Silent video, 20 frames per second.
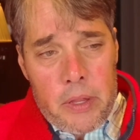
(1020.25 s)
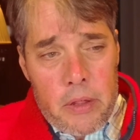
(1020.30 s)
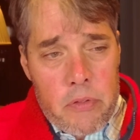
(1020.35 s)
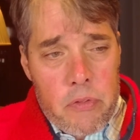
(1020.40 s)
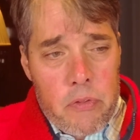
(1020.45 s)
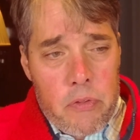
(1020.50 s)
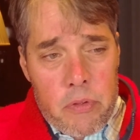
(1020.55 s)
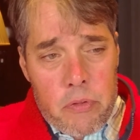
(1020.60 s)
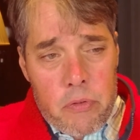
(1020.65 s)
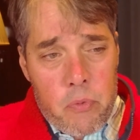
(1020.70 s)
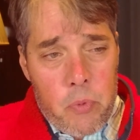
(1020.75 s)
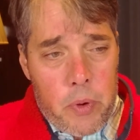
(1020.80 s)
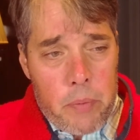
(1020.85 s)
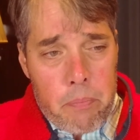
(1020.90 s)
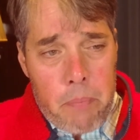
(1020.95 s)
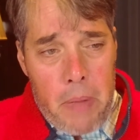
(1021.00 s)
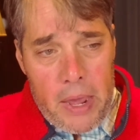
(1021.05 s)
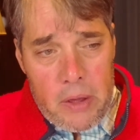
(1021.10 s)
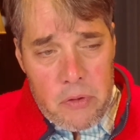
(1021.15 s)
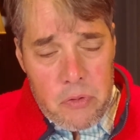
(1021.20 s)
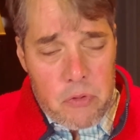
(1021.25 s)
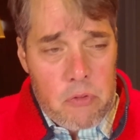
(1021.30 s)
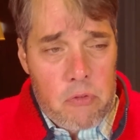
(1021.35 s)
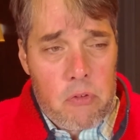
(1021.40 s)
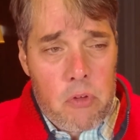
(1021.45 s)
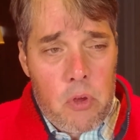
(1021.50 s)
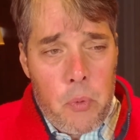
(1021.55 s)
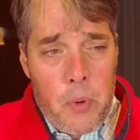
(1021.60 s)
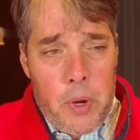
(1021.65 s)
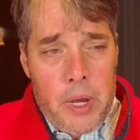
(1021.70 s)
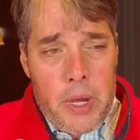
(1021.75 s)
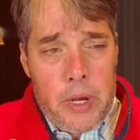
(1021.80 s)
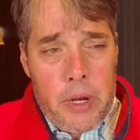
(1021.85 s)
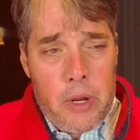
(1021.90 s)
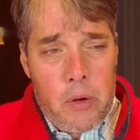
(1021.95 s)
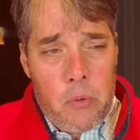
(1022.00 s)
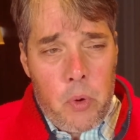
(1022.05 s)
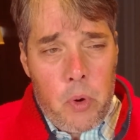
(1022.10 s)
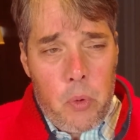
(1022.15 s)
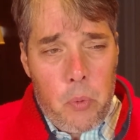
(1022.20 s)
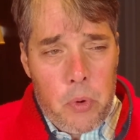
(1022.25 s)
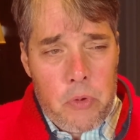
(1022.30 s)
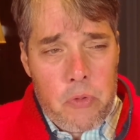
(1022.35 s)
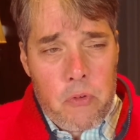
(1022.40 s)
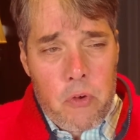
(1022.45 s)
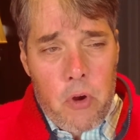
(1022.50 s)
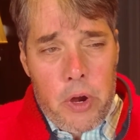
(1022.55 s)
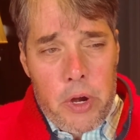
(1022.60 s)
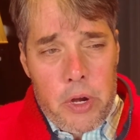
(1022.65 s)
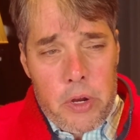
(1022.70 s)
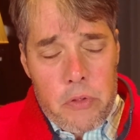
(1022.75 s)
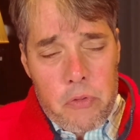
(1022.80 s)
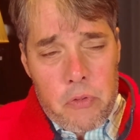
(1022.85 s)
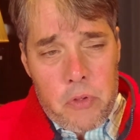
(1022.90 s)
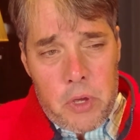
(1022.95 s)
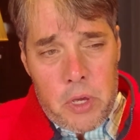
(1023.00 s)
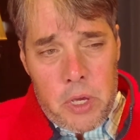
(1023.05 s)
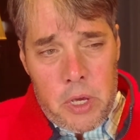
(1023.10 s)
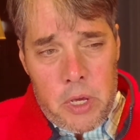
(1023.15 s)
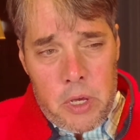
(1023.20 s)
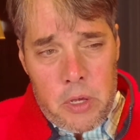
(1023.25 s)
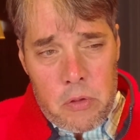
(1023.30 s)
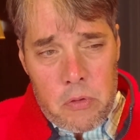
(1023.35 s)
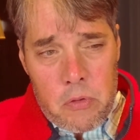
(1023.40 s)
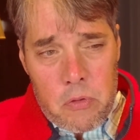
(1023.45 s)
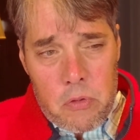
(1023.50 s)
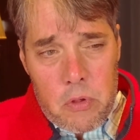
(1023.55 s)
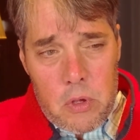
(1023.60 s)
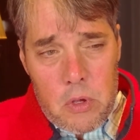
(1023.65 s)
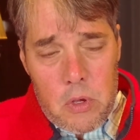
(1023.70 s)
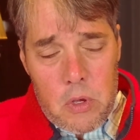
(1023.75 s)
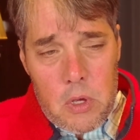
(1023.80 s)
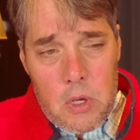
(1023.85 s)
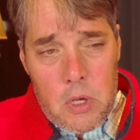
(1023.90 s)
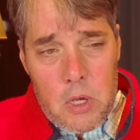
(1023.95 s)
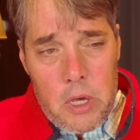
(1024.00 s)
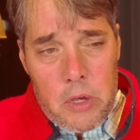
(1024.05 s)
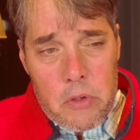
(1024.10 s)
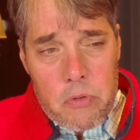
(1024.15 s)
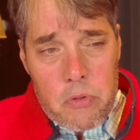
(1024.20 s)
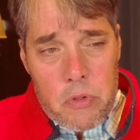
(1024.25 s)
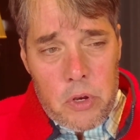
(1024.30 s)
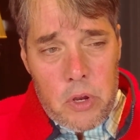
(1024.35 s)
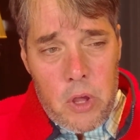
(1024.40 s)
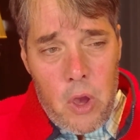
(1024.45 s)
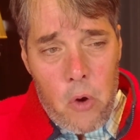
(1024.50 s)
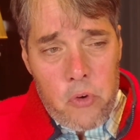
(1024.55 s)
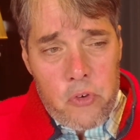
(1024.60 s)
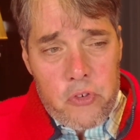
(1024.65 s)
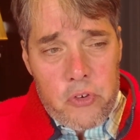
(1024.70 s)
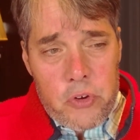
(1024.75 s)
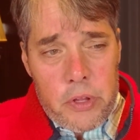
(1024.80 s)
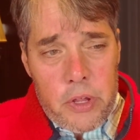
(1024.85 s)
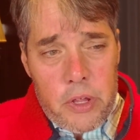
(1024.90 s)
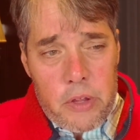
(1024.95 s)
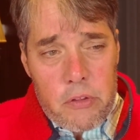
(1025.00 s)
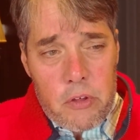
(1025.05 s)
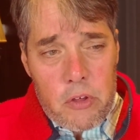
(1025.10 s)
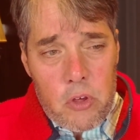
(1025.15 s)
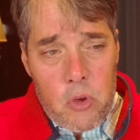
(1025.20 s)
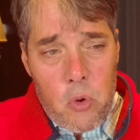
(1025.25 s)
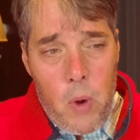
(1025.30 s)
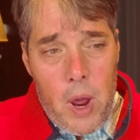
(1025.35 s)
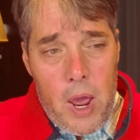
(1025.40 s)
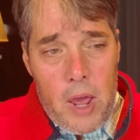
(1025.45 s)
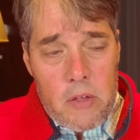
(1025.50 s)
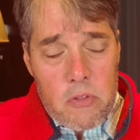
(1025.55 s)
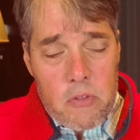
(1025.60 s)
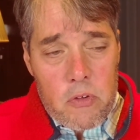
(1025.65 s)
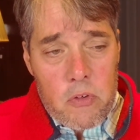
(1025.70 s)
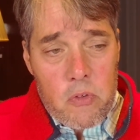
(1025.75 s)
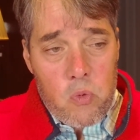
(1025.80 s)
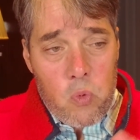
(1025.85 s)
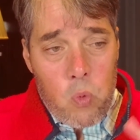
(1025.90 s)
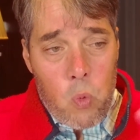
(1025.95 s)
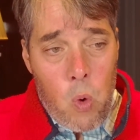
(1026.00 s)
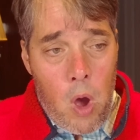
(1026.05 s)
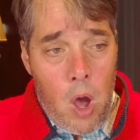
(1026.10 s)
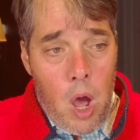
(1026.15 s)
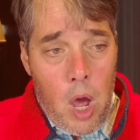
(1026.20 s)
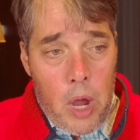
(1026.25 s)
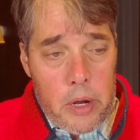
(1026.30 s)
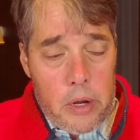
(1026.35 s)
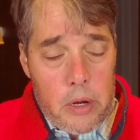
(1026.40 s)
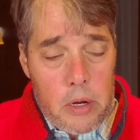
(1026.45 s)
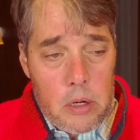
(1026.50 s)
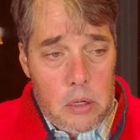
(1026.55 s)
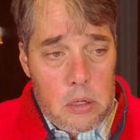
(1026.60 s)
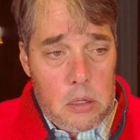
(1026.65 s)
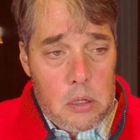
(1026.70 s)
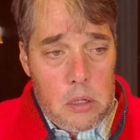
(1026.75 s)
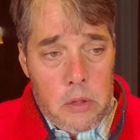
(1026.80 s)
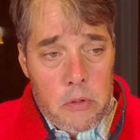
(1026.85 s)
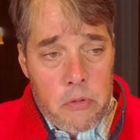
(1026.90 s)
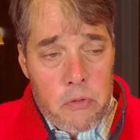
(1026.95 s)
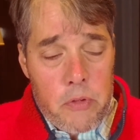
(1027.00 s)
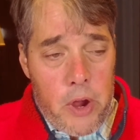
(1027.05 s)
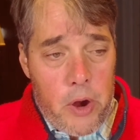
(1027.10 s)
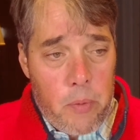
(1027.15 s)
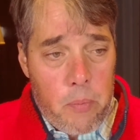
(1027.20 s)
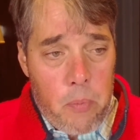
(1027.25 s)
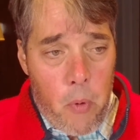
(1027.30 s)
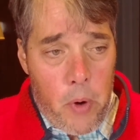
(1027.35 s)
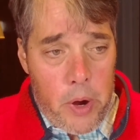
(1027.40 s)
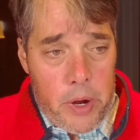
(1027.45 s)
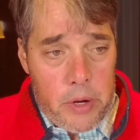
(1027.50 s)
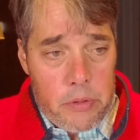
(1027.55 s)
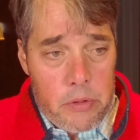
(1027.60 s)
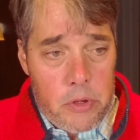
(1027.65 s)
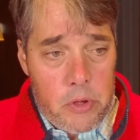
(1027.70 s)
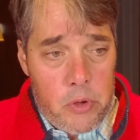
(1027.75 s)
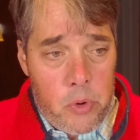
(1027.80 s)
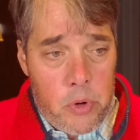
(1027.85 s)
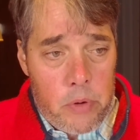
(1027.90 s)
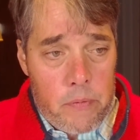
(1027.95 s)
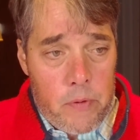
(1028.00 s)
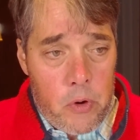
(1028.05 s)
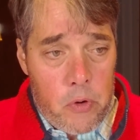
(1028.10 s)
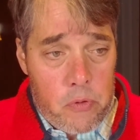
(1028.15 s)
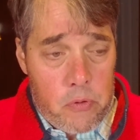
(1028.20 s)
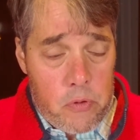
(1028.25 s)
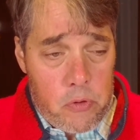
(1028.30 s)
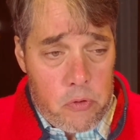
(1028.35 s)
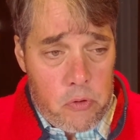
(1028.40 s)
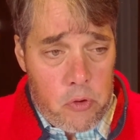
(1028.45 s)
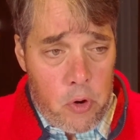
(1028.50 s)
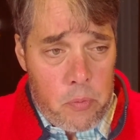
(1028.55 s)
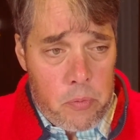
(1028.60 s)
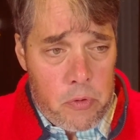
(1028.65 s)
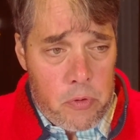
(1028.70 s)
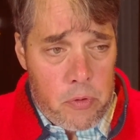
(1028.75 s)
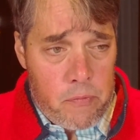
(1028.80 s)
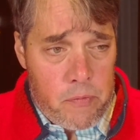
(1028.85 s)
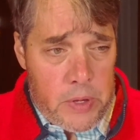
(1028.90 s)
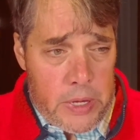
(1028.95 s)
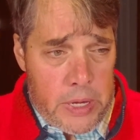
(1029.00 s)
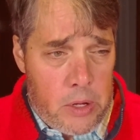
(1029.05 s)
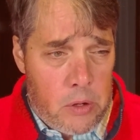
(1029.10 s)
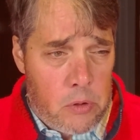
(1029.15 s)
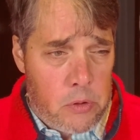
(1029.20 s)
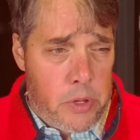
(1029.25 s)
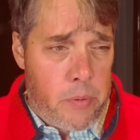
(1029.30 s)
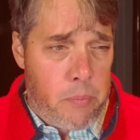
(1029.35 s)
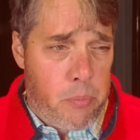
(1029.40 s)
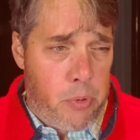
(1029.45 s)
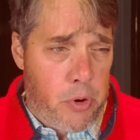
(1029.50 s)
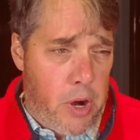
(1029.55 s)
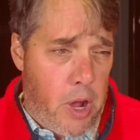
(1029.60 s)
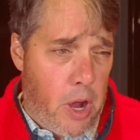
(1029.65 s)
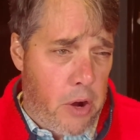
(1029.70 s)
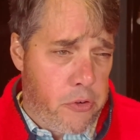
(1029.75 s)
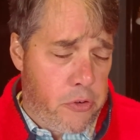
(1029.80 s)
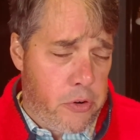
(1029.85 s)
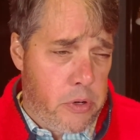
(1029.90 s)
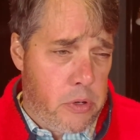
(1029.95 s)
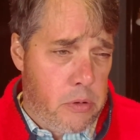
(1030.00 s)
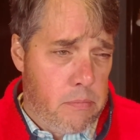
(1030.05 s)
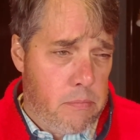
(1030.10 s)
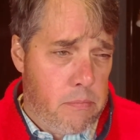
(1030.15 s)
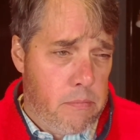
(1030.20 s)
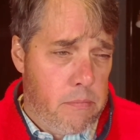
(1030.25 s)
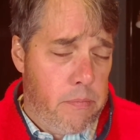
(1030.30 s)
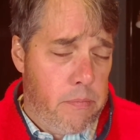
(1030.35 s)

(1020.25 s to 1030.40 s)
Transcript: and this is what Beck's is doing and what we're starting to see, is the notion that the U.S. is, one, the center point of the universe in terms of yield and production,